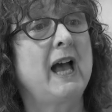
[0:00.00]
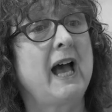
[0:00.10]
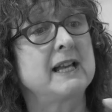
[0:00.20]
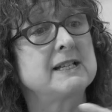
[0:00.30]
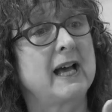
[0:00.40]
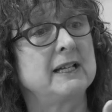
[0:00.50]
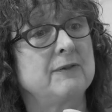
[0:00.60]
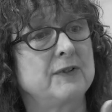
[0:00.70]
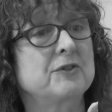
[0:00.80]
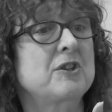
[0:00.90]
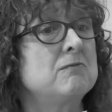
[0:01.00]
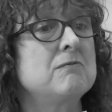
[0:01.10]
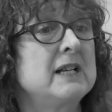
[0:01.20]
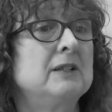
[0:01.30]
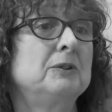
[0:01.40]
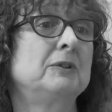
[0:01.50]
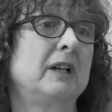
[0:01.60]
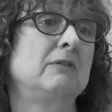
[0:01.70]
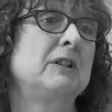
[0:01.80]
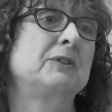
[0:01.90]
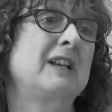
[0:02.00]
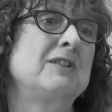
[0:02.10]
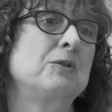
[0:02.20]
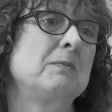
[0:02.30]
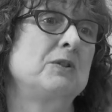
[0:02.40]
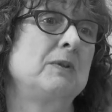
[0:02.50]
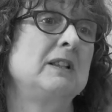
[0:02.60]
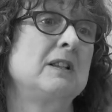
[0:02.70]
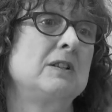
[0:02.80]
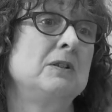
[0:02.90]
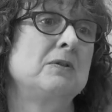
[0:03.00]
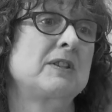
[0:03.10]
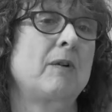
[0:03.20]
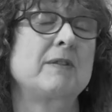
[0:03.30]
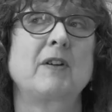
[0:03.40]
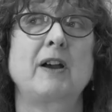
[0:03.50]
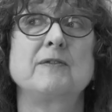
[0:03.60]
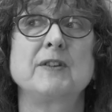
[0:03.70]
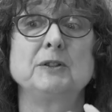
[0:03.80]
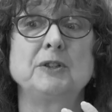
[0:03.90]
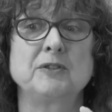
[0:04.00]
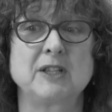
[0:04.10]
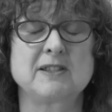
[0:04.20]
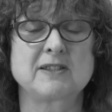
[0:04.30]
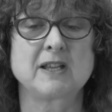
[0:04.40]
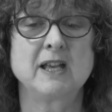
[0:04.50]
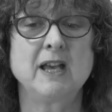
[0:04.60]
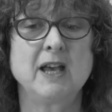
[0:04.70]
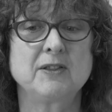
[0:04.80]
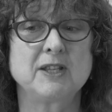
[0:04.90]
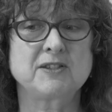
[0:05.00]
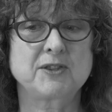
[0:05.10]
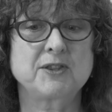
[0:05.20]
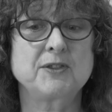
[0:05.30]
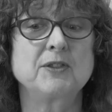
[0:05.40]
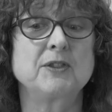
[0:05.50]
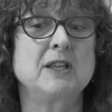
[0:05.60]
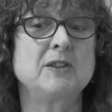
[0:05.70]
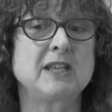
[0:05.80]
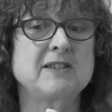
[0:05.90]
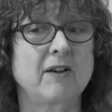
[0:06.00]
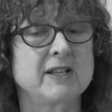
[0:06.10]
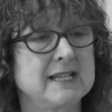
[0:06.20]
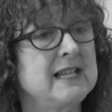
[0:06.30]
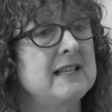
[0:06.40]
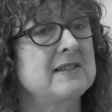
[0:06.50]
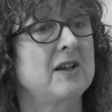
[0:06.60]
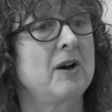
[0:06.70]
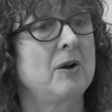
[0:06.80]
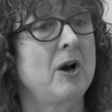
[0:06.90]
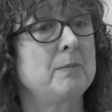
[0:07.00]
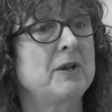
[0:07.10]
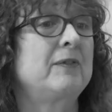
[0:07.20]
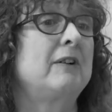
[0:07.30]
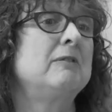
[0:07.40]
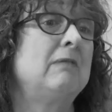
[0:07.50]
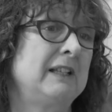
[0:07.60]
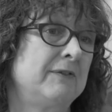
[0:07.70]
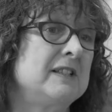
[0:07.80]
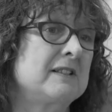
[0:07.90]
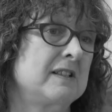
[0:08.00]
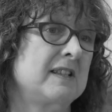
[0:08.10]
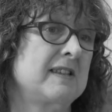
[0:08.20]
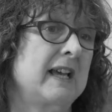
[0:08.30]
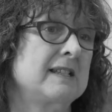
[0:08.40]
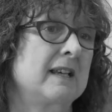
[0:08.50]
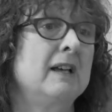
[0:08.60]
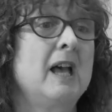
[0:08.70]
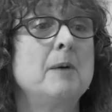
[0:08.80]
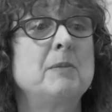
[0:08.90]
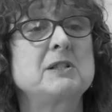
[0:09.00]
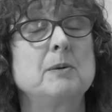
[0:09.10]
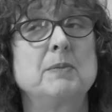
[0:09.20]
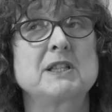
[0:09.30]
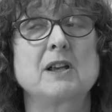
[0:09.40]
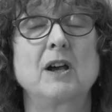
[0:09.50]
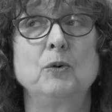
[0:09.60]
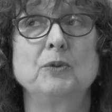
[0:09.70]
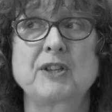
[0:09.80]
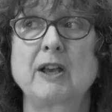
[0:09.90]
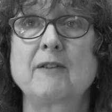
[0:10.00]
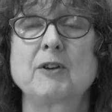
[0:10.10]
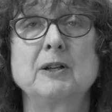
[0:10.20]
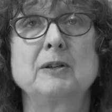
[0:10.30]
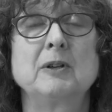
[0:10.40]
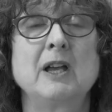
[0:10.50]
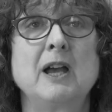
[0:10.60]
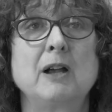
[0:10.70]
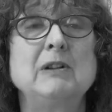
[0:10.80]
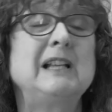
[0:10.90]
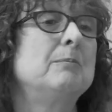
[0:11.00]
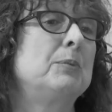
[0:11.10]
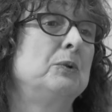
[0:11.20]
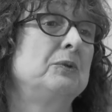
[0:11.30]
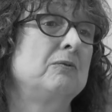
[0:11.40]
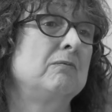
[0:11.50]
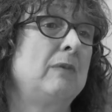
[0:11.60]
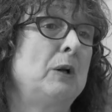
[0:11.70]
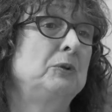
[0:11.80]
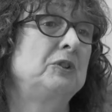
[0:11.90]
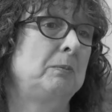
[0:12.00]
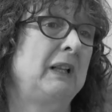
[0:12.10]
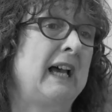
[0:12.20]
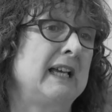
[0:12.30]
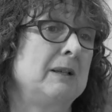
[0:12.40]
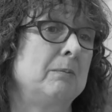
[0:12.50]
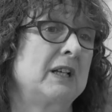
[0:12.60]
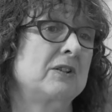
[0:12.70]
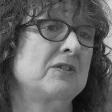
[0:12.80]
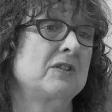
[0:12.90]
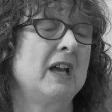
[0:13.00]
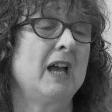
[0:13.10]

and it feels a real tension between the two. So I feel that these ideas are both very relevant to the sector, but also have a really important role to play, because